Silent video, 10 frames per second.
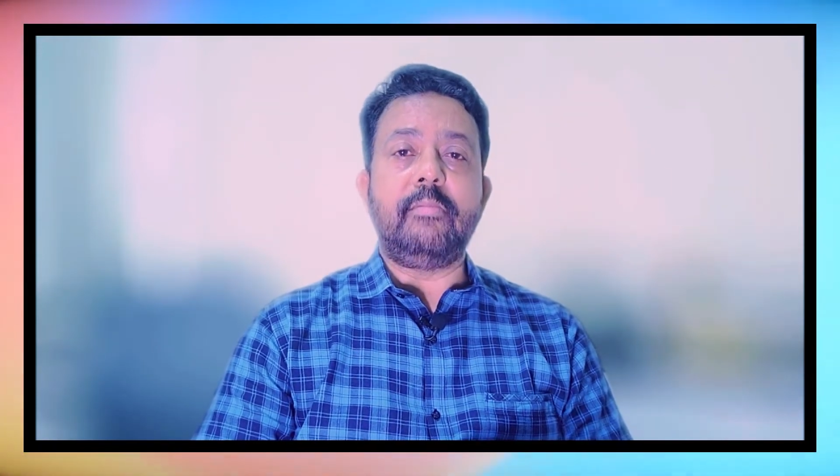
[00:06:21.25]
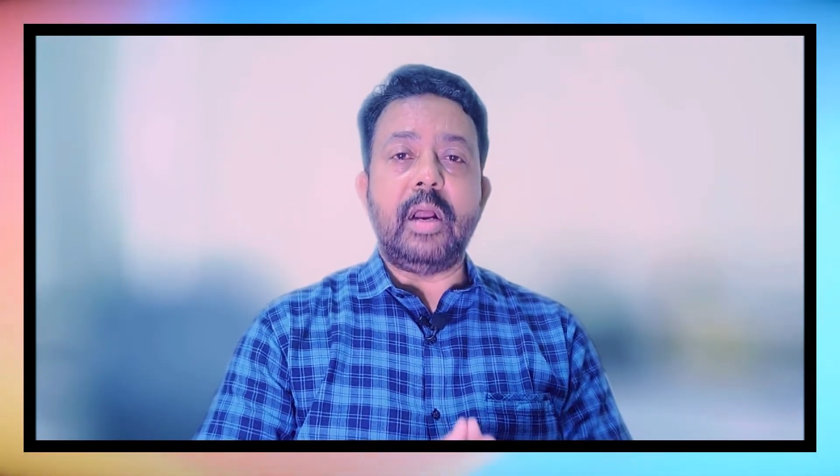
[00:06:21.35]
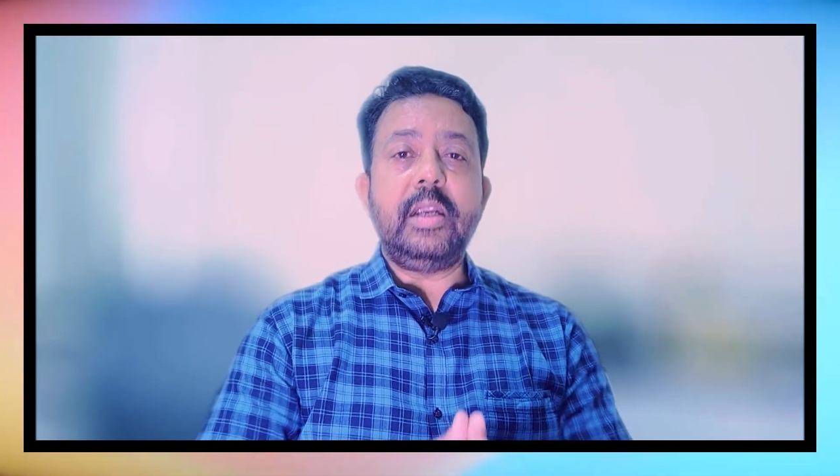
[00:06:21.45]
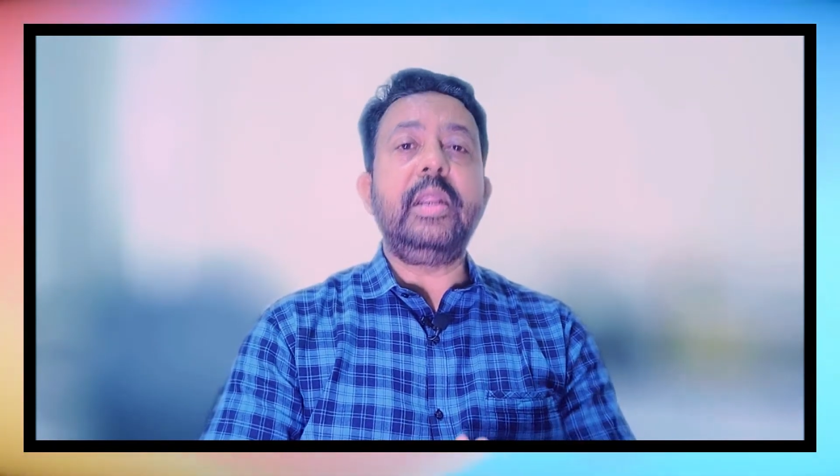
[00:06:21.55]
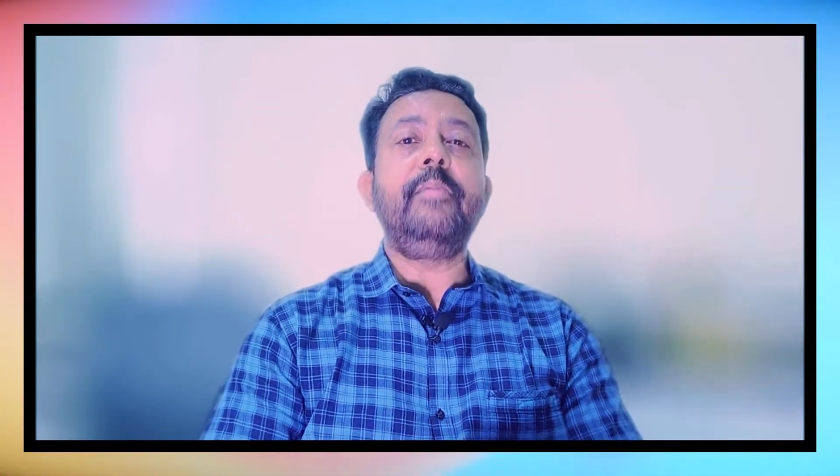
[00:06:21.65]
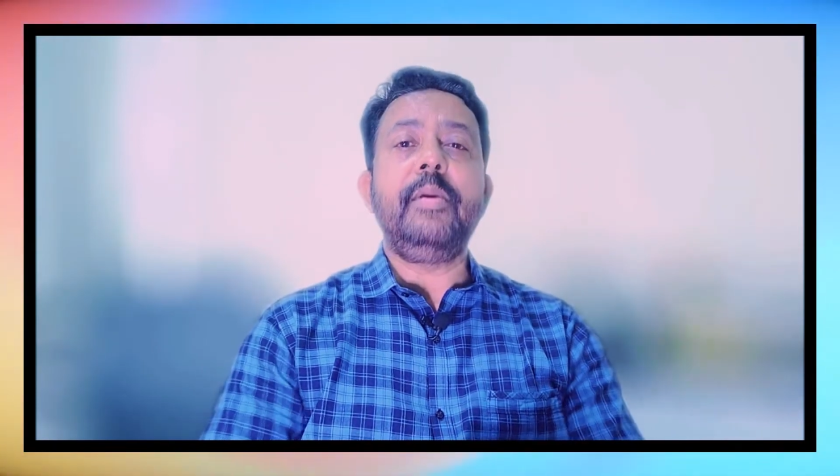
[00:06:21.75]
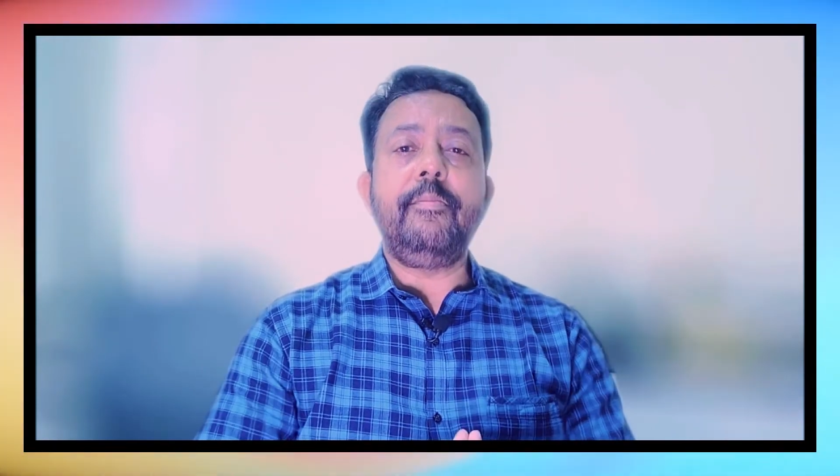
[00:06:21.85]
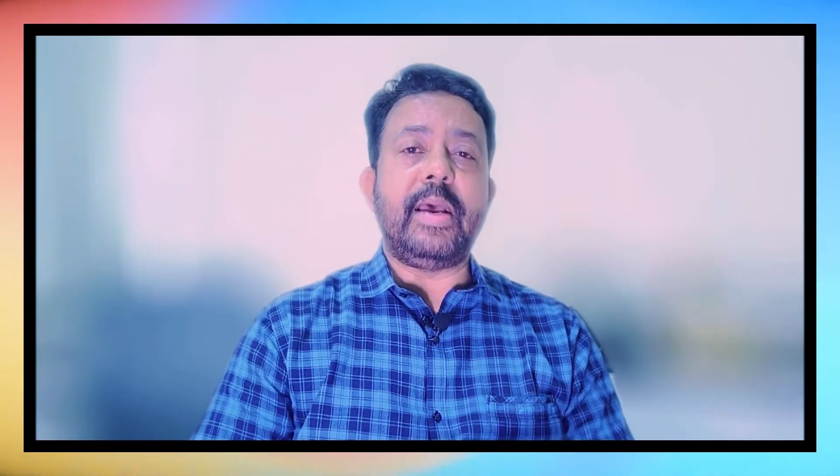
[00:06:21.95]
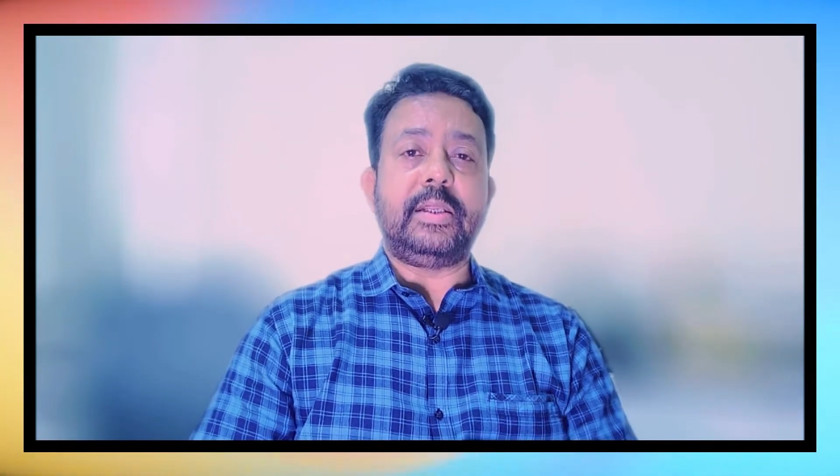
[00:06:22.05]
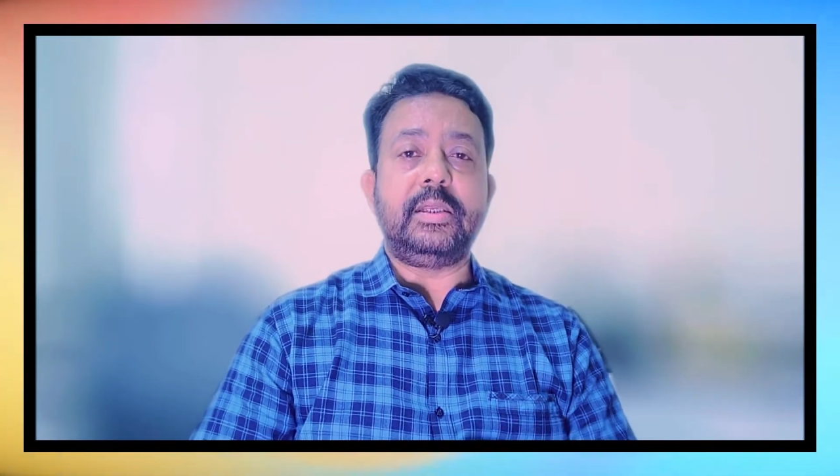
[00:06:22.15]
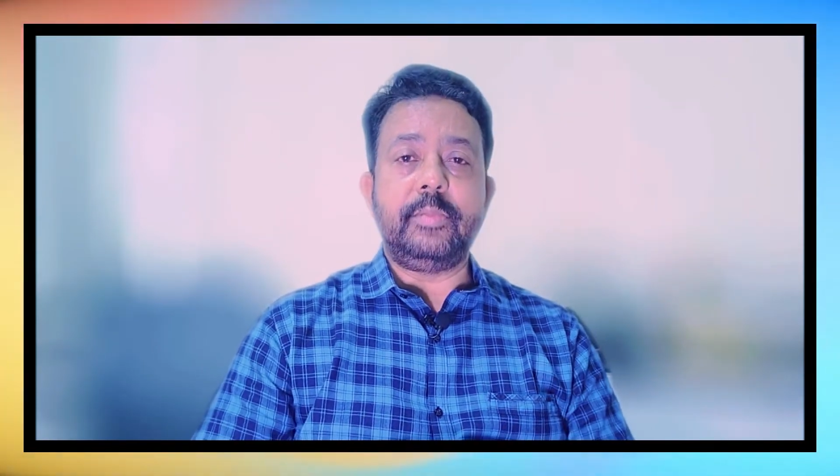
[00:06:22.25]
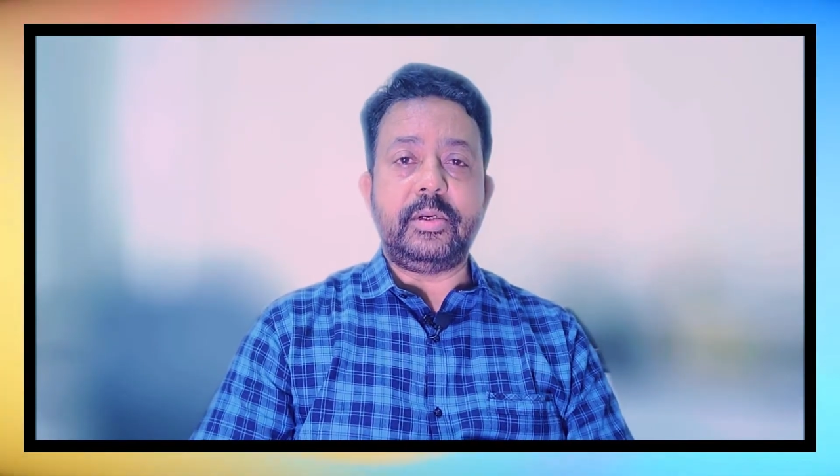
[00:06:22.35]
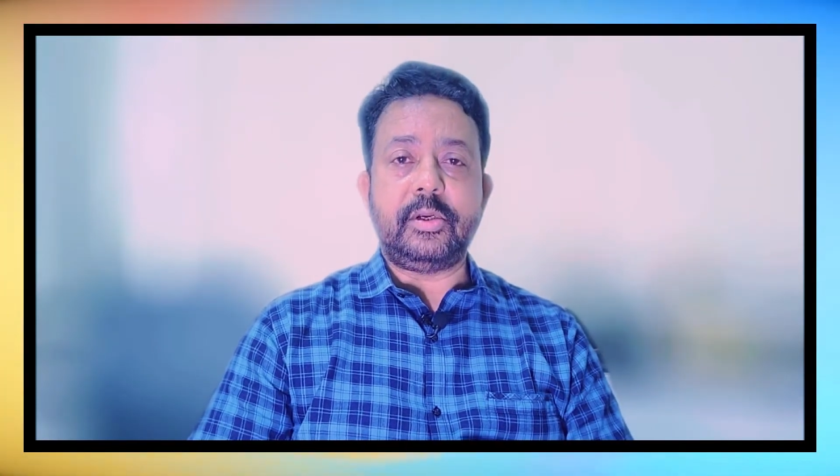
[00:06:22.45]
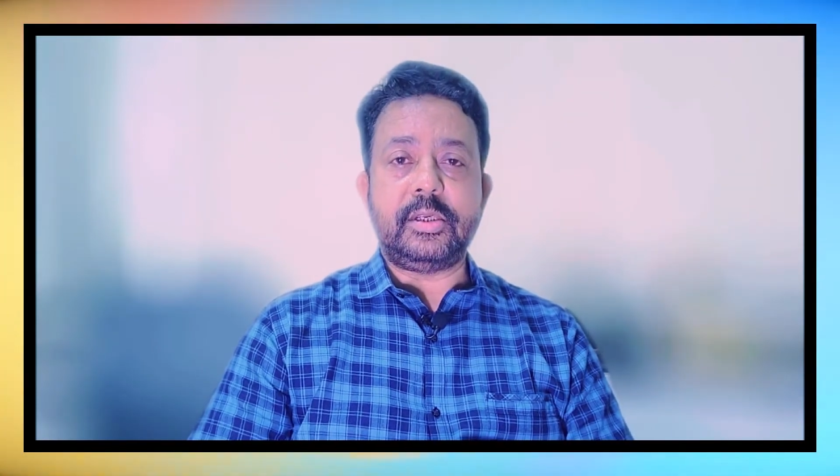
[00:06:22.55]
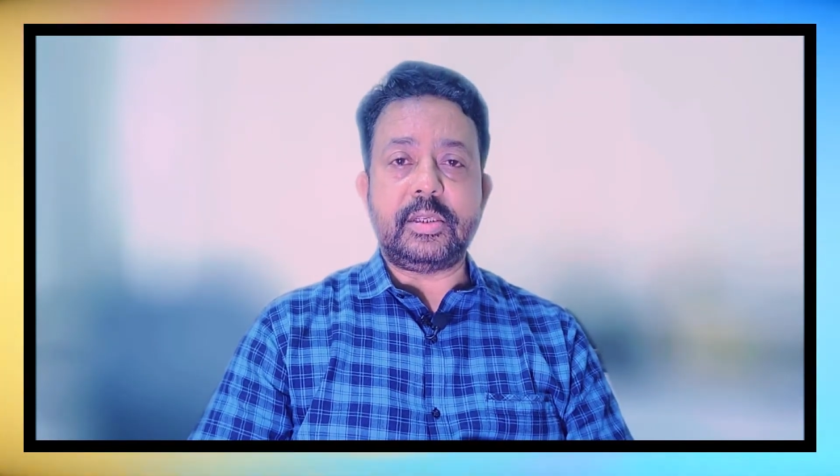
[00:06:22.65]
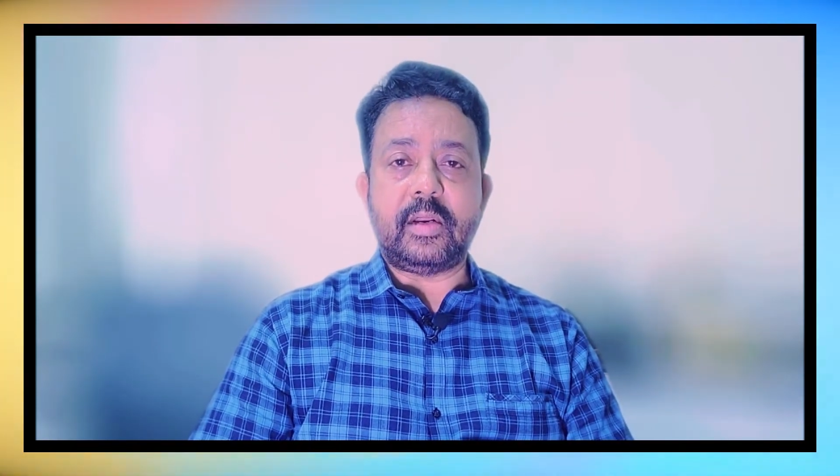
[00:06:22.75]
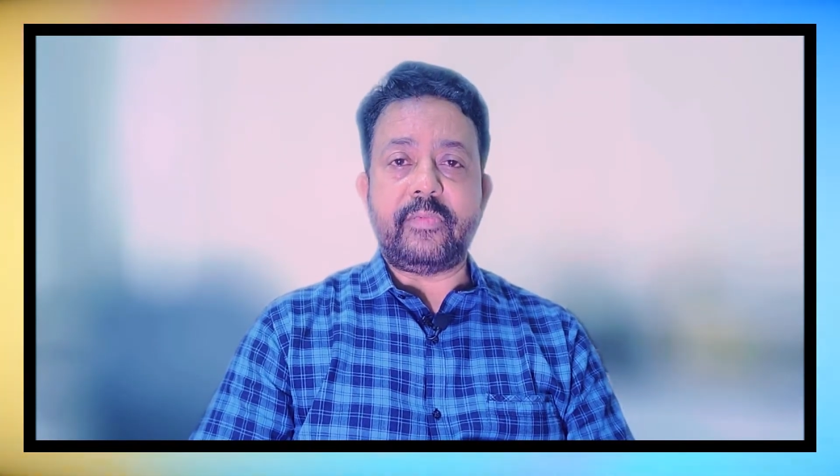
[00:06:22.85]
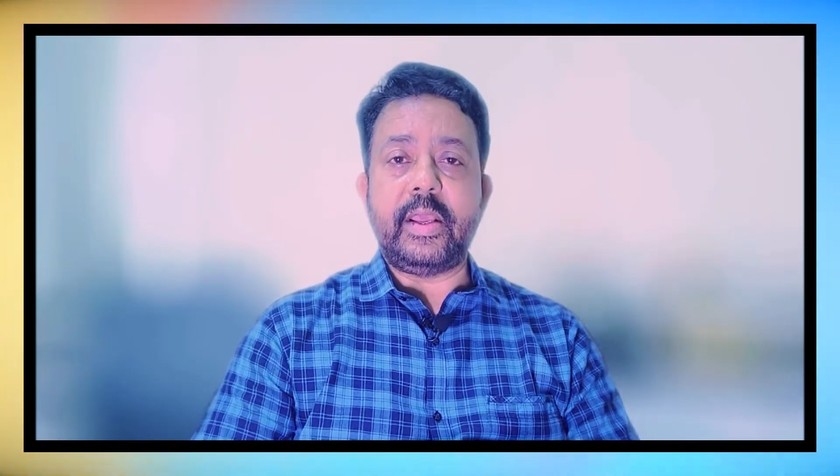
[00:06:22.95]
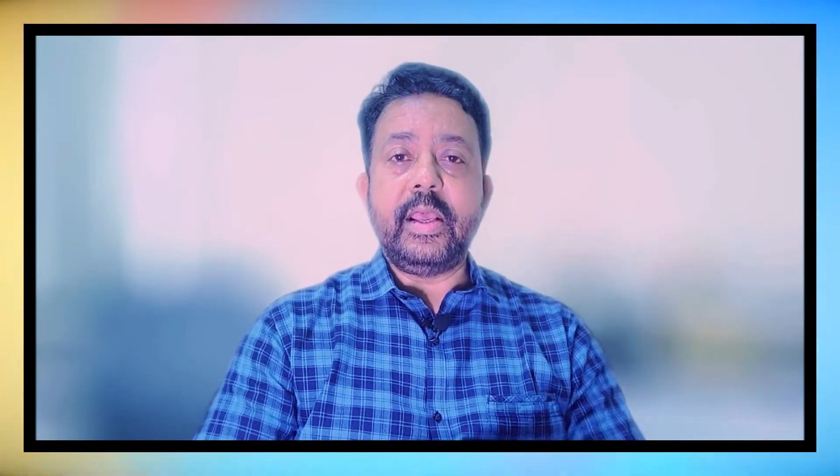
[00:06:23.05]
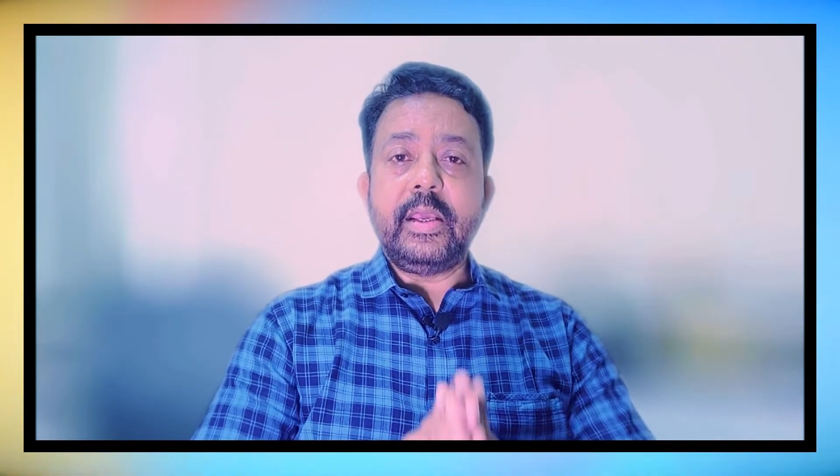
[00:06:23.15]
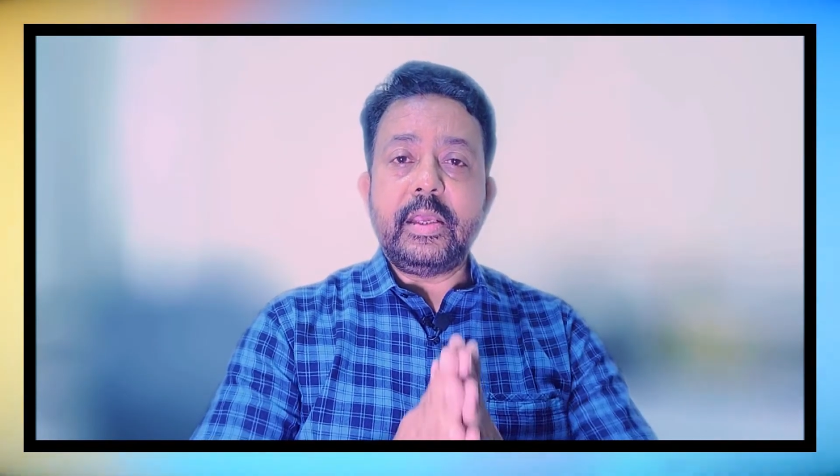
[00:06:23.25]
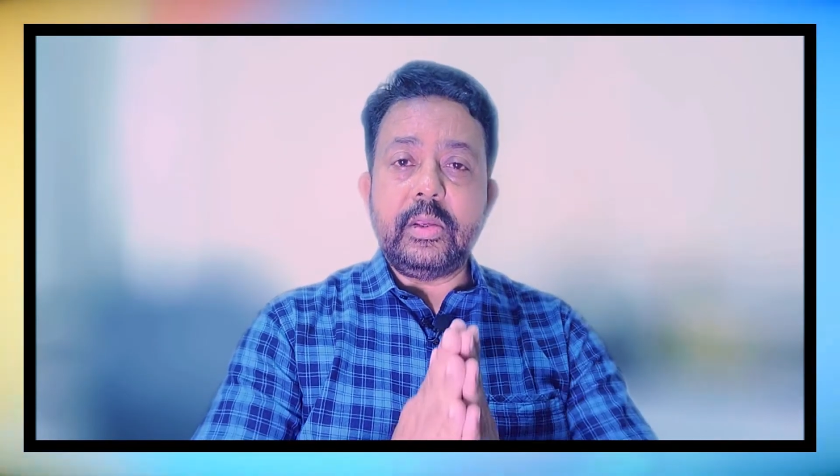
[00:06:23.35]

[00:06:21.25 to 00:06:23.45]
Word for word: multi-beam bathymetry survey,